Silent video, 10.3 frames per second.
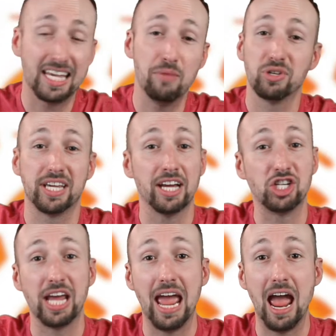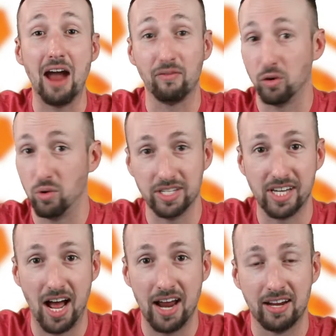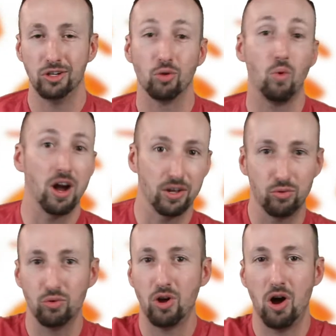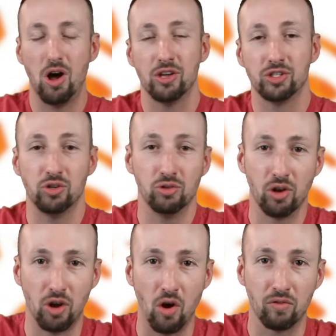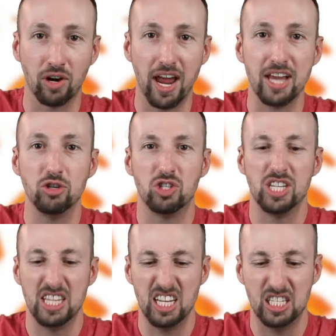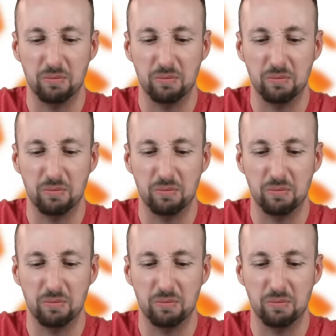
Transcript: game was catching everyone's eye. You're walking through the halls, you look over and you see these